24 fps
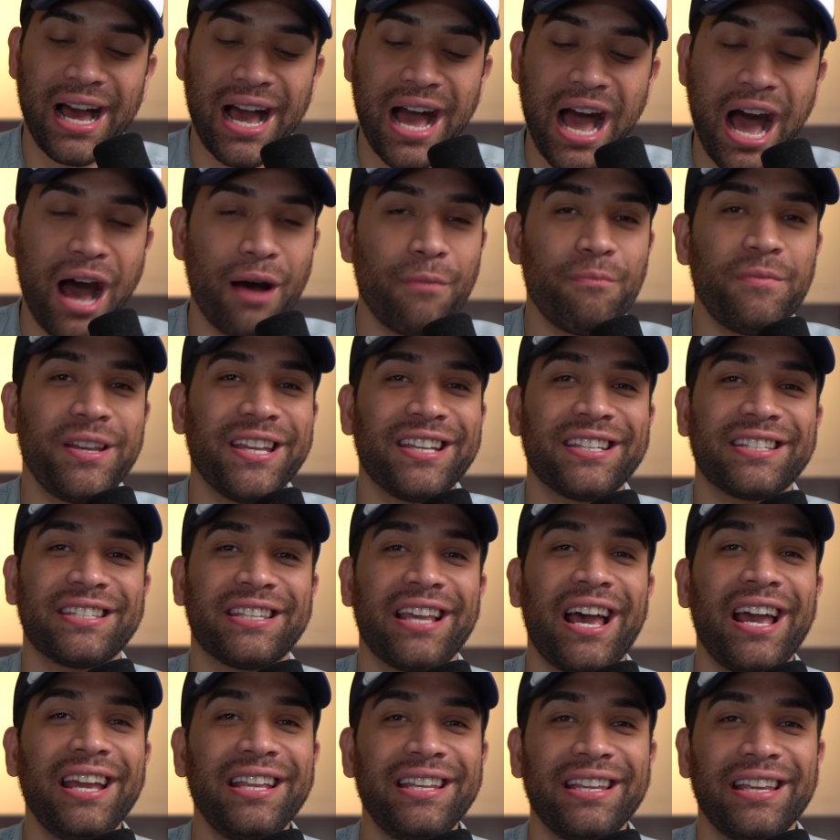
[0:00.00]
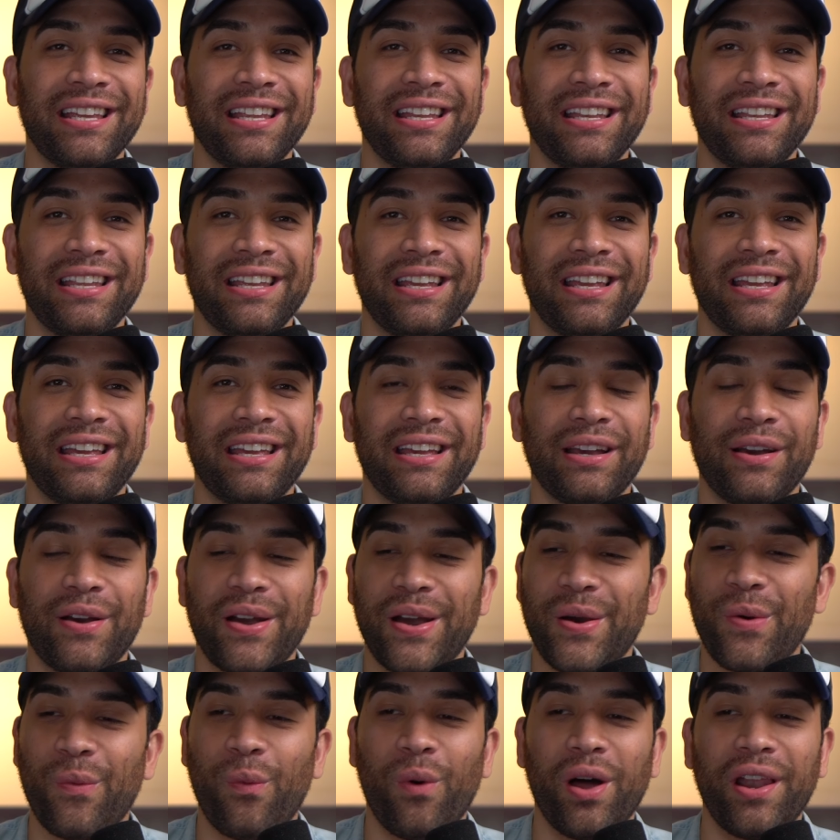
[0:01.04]
I'm excited.
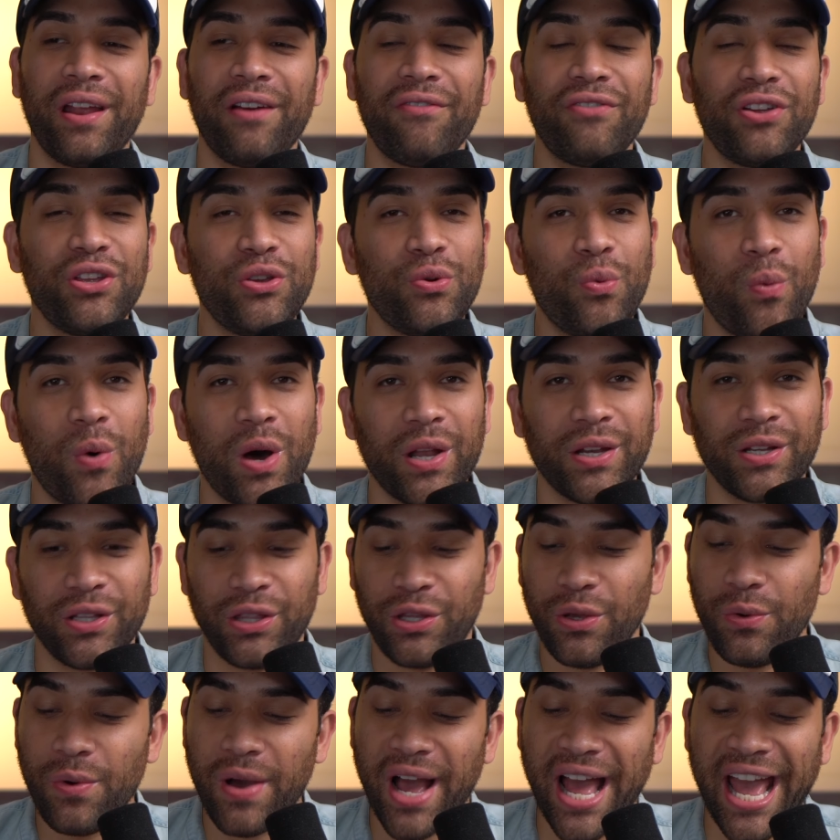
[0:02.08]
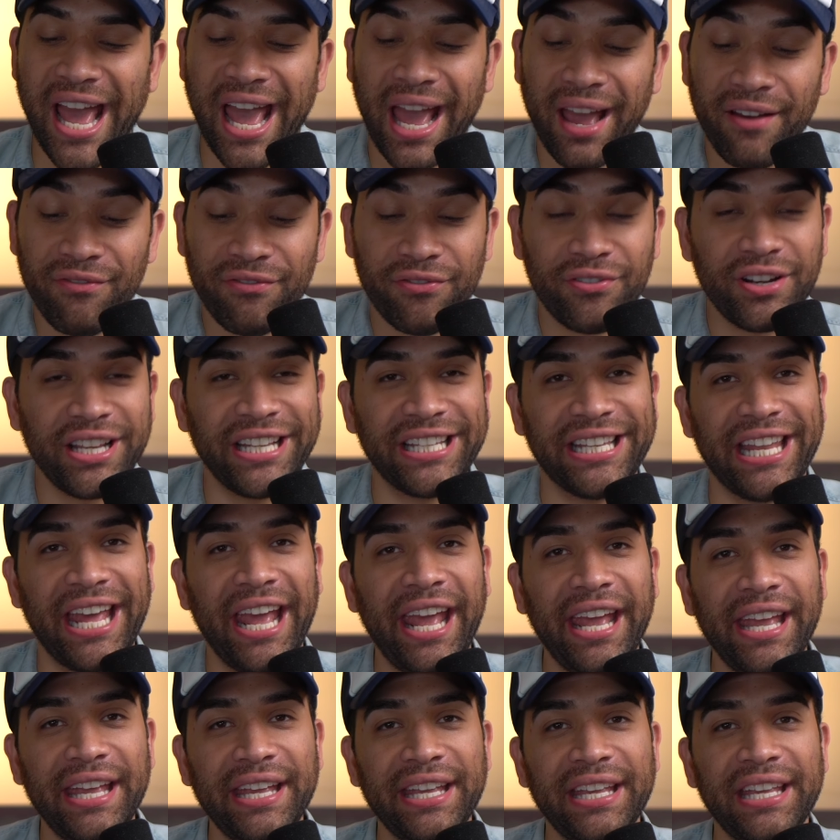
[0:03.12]
Whatever you want to do every
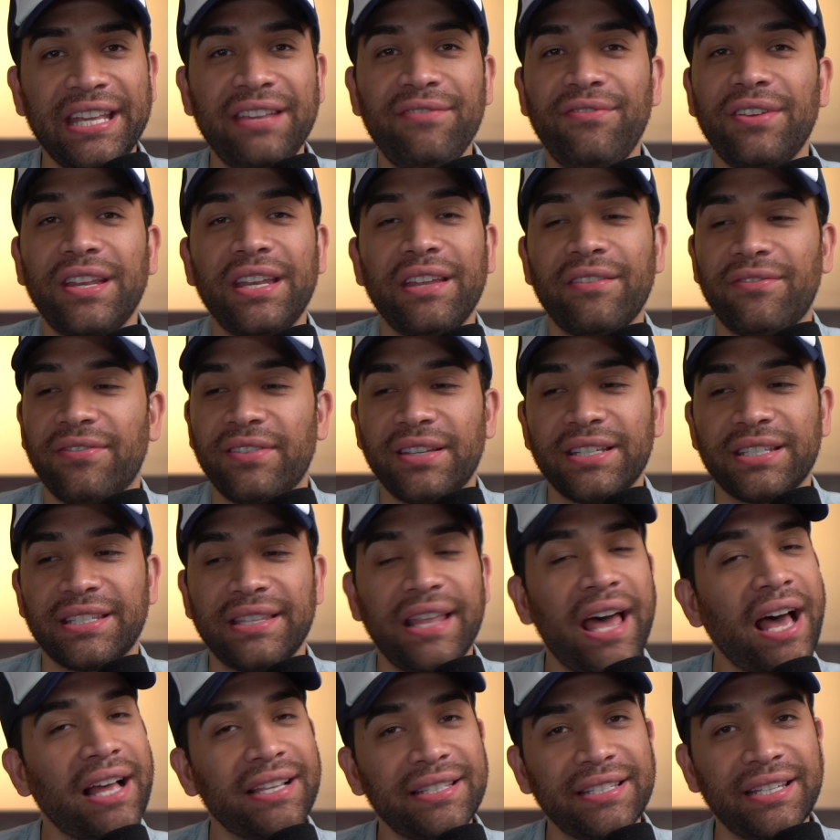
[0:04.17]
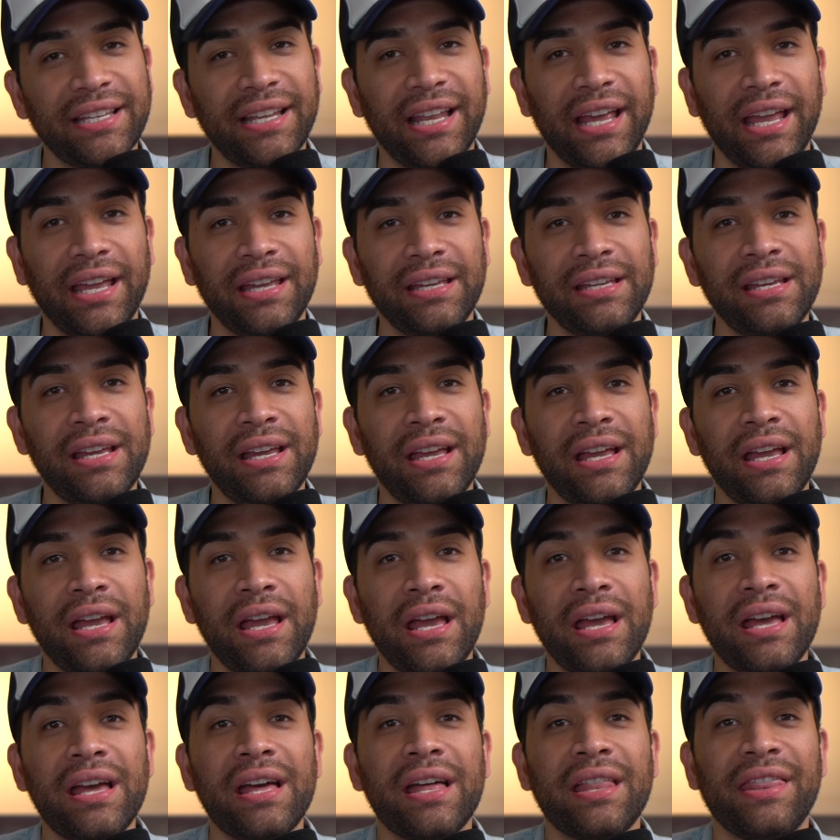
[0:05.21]
day, even if it's not today,
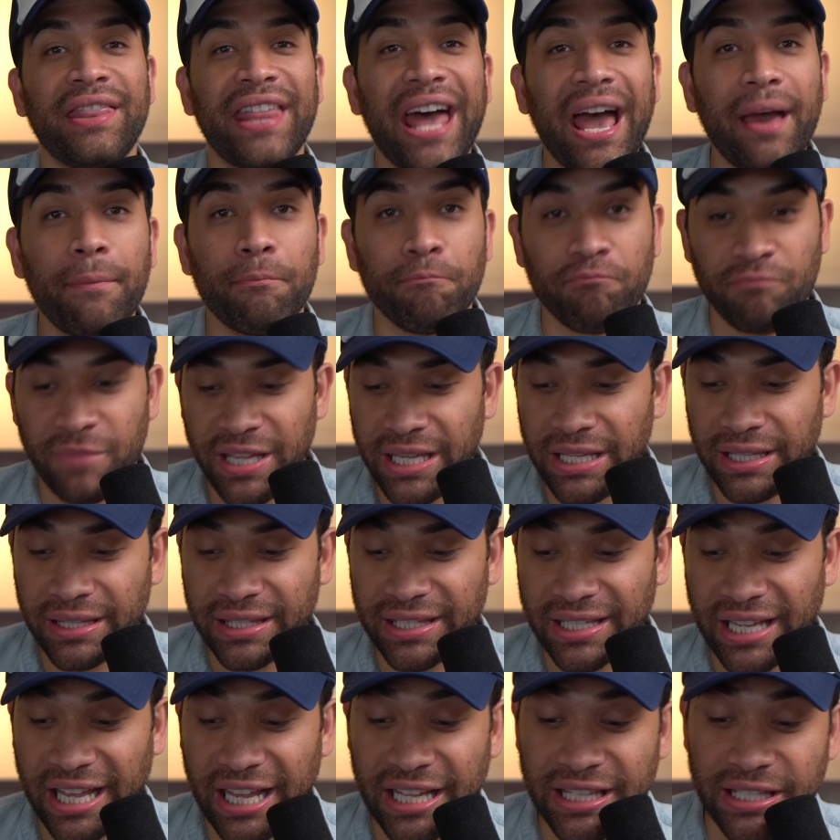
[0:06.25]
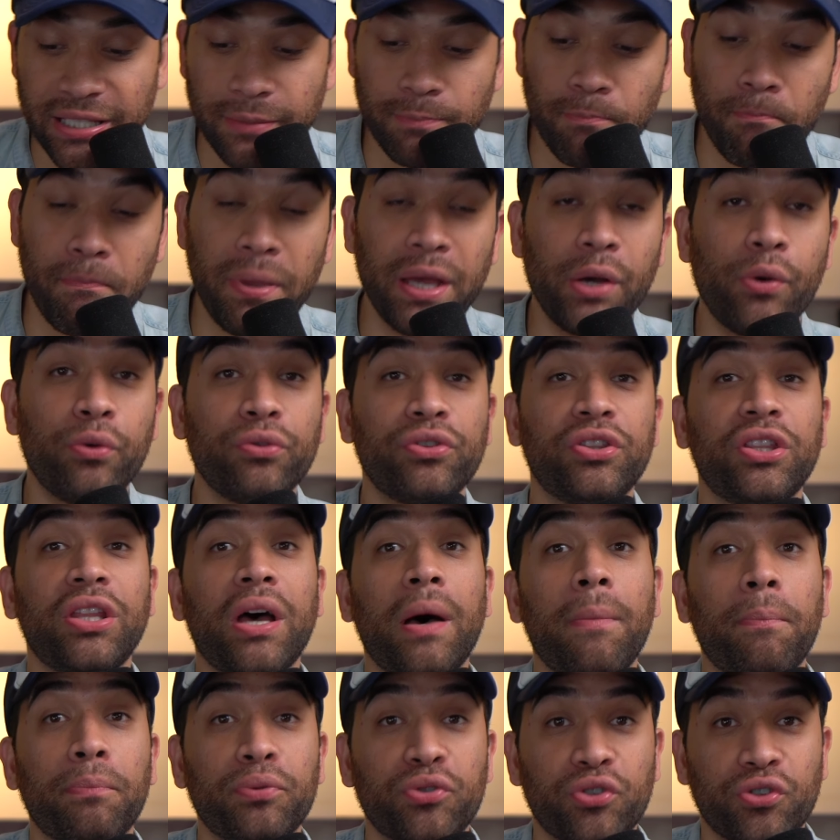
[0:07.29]
that means it's built
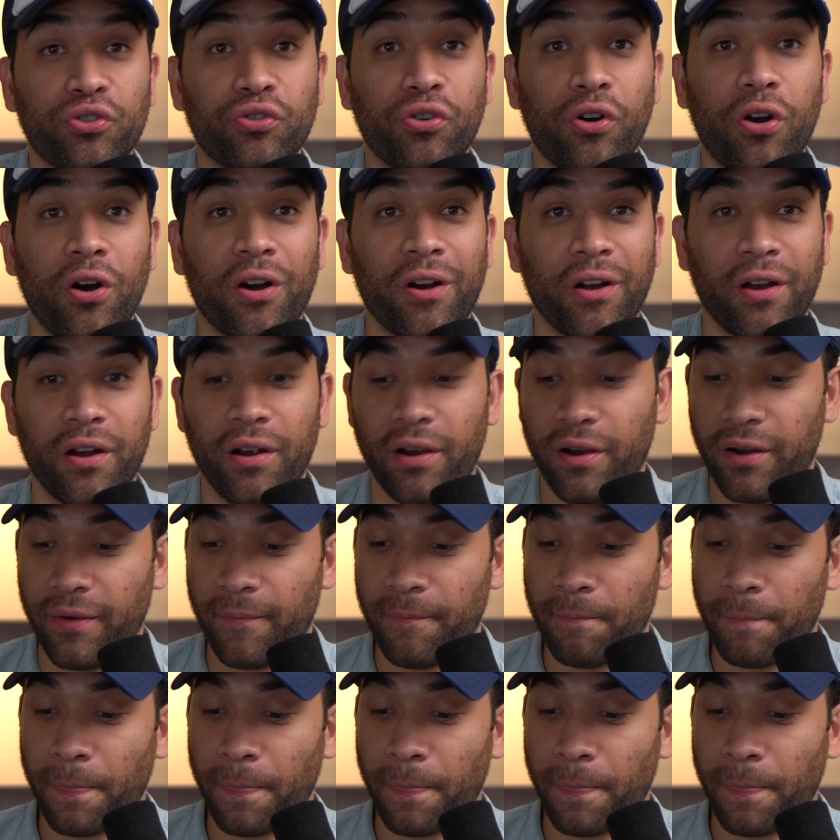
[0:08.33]
up stronger,